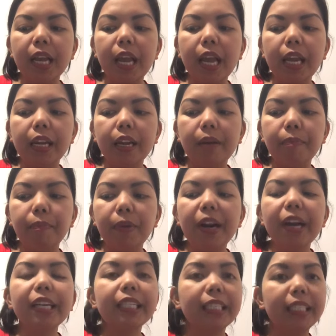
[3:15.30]
And then
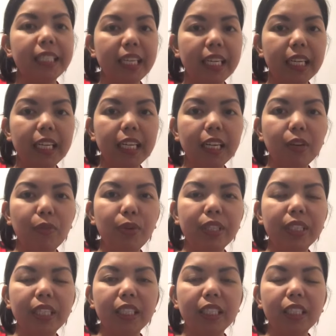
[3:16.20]
part C,
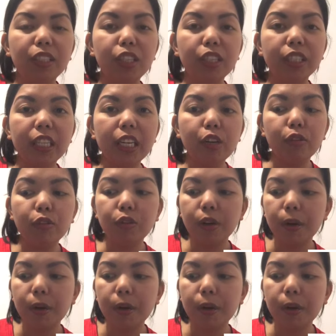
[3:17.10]
which is the nursing